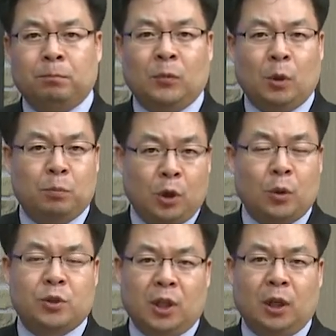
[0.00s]

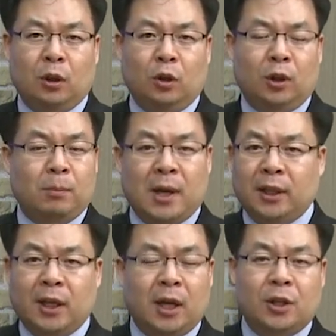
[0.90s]
approach, including
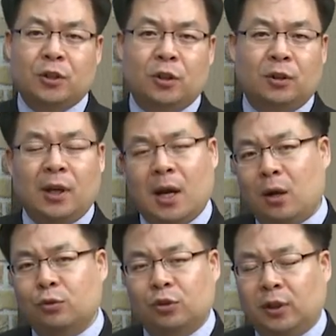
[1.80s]
medication,
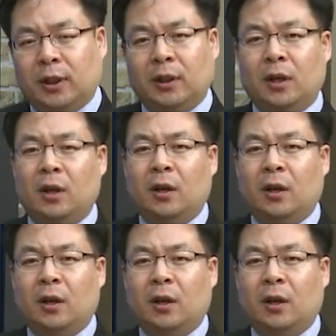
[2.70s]
counseling,